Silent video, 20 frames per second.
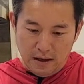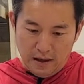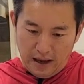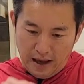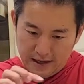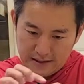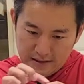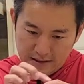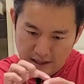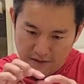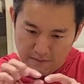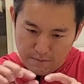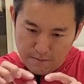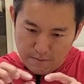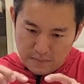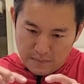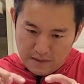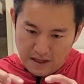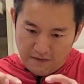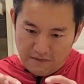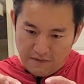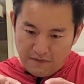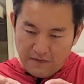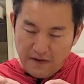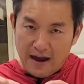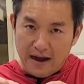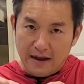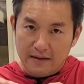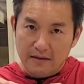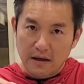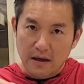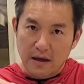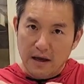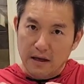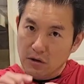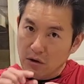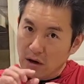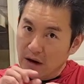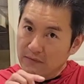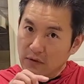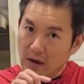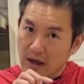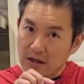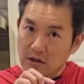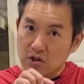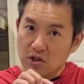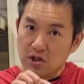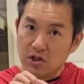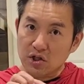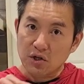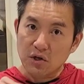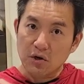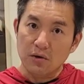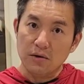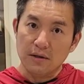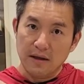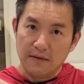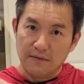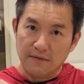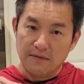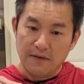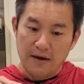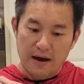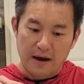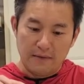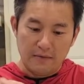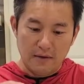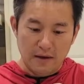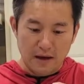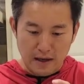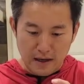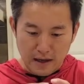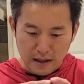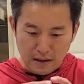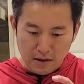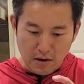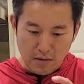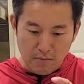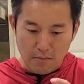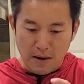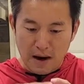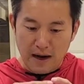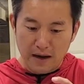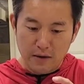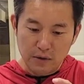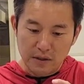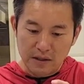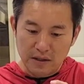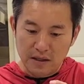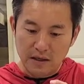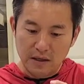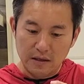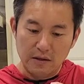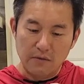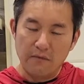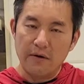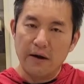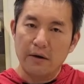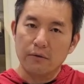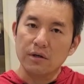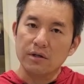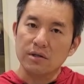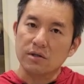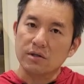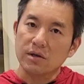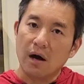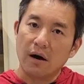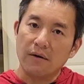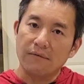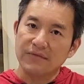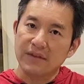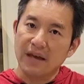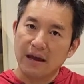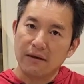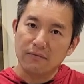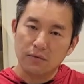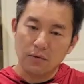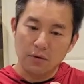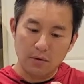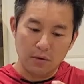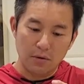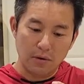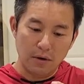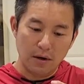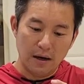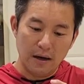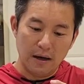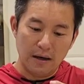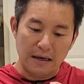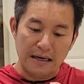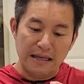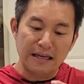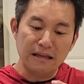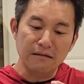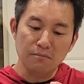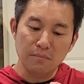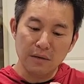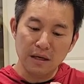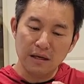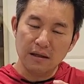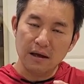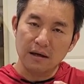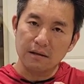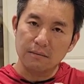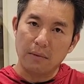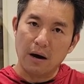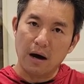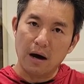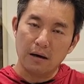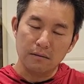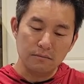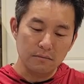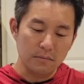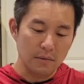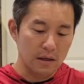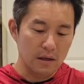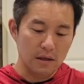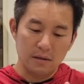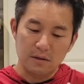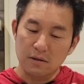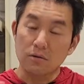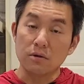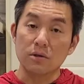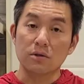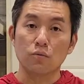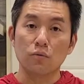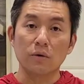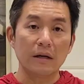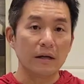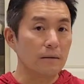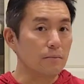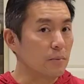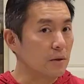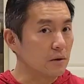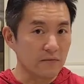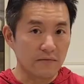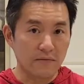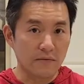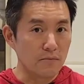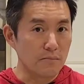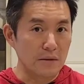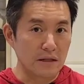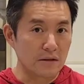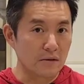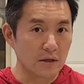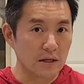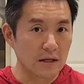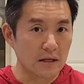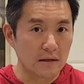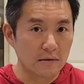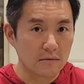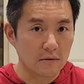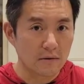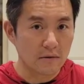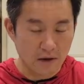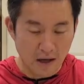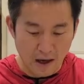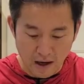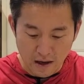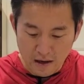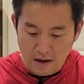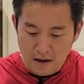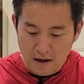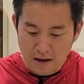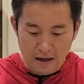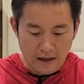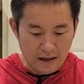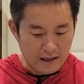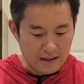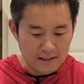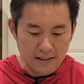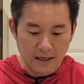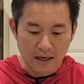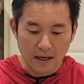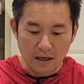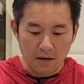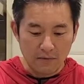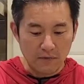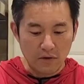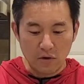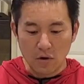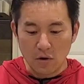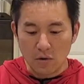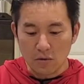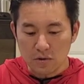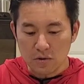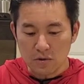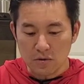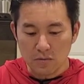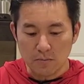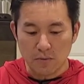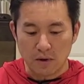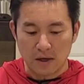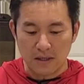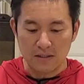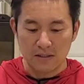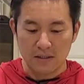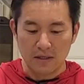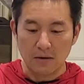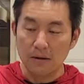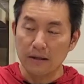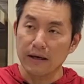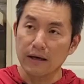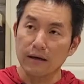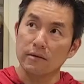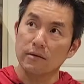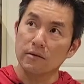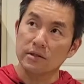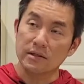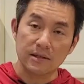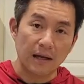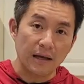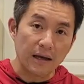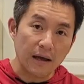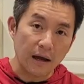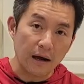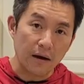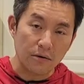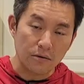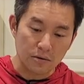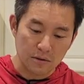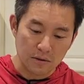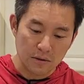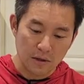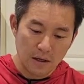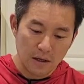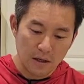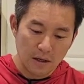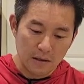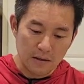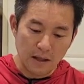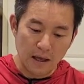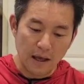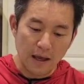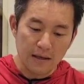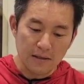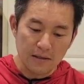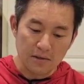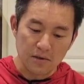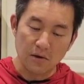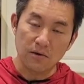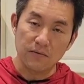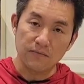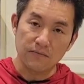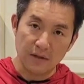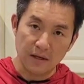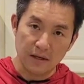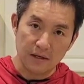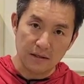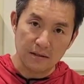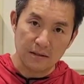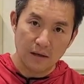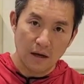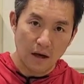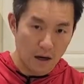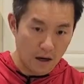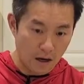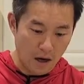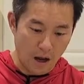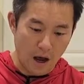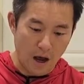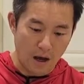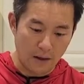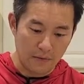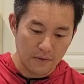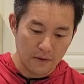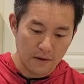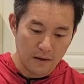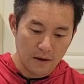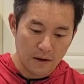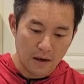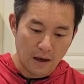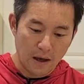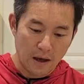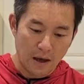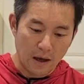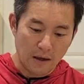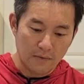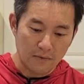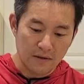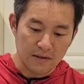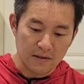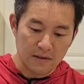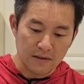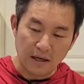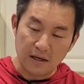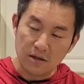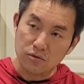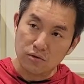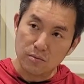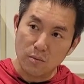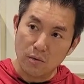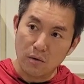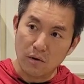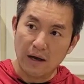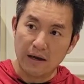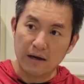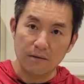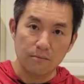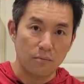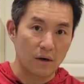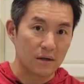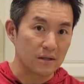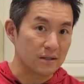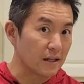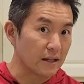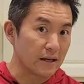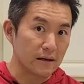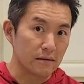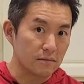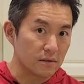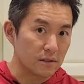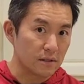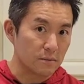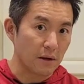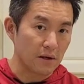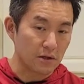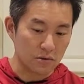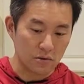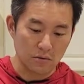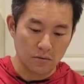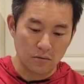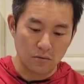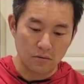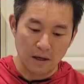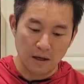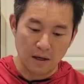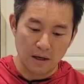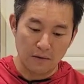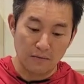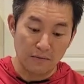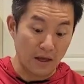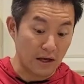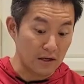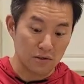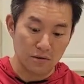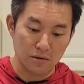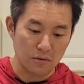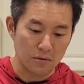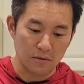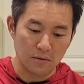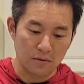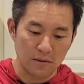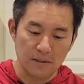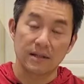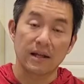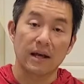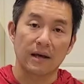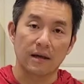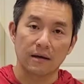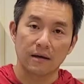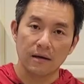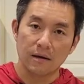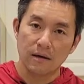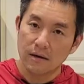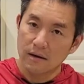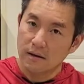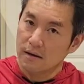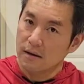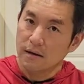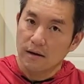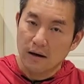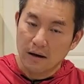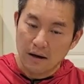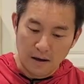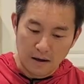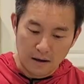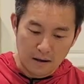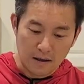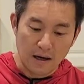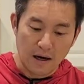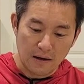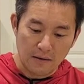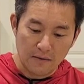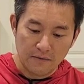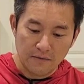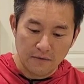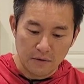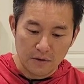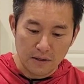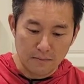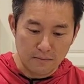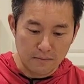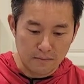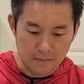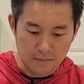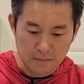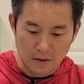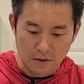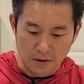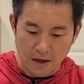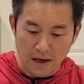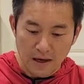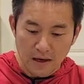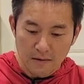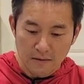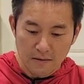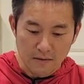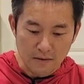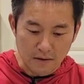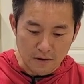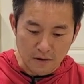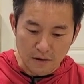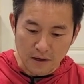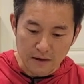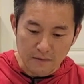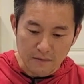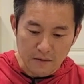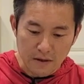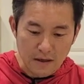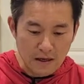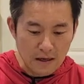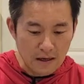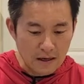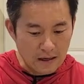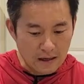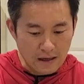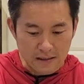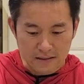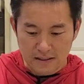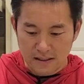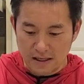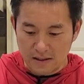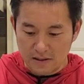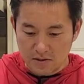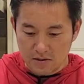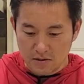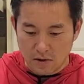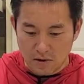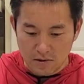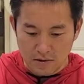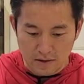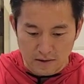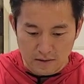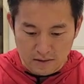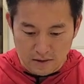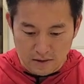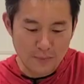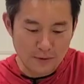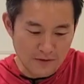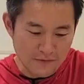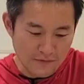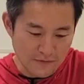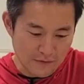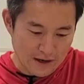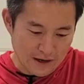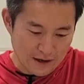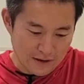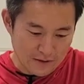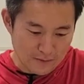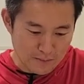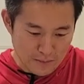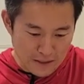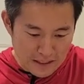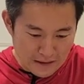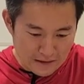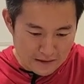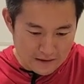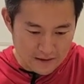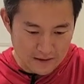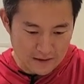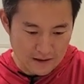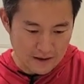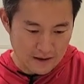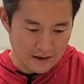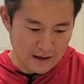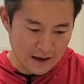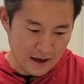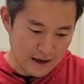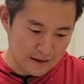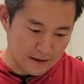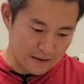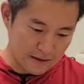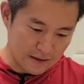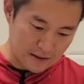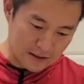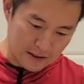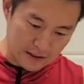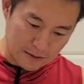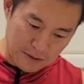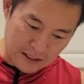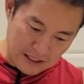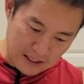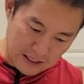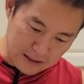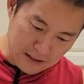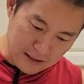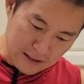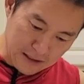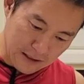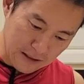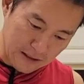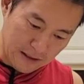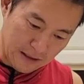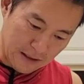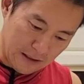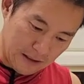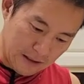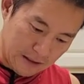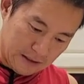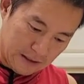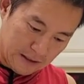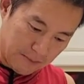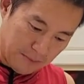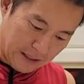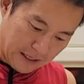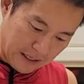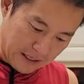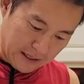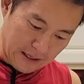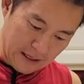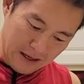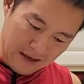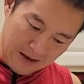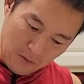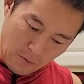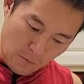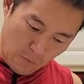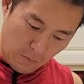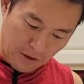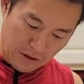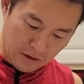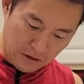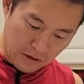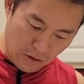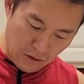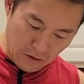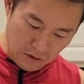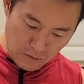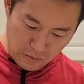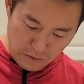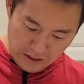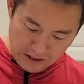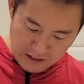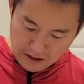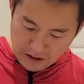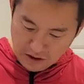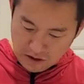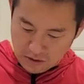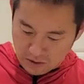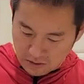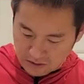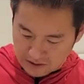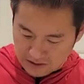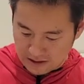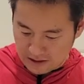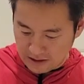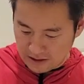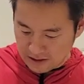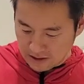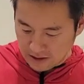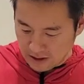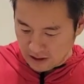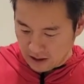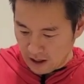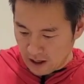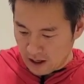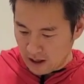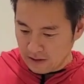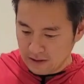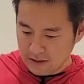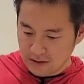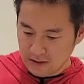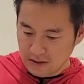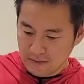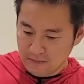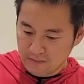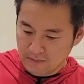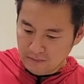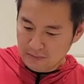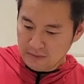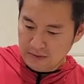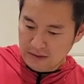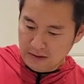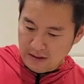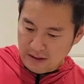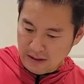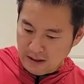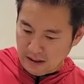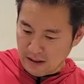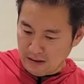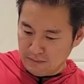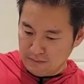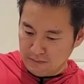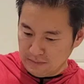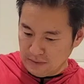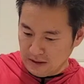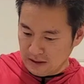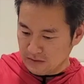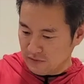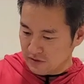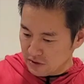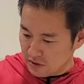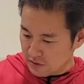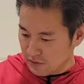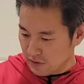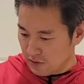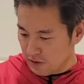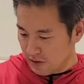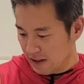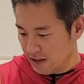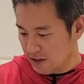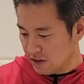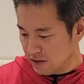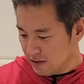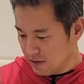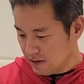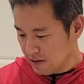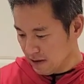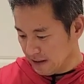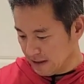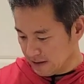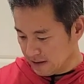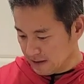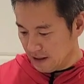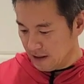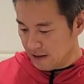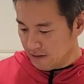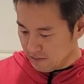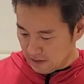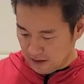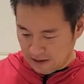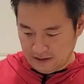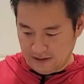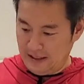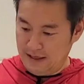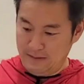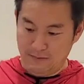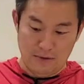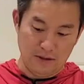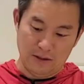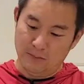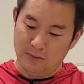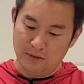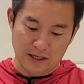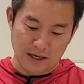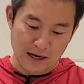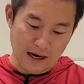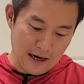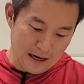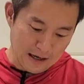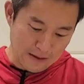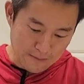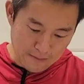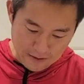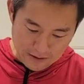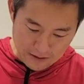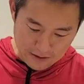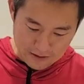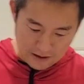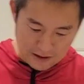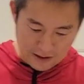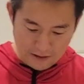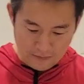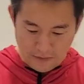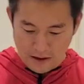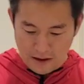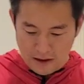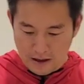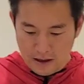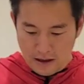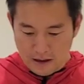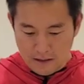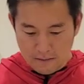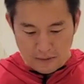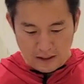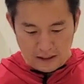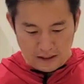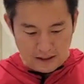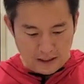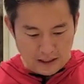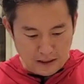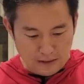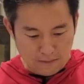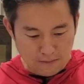has that fat, and you have to actually shear that fat, and then combine with the very soft, tender, lean meat at the bottom. So it's really beautiful meat to eat. Okay, like I say, if you go to Brazilian steakhouse, they serve this a lot, and this is actually more like a Brazilian special national steak cut for them. Okay, all right, let's get started. Beautiful cut of meat. Again, this is picanha. Typically, we don't really cook this a lot, especially for Asian. Like I say it multiple times. All right, but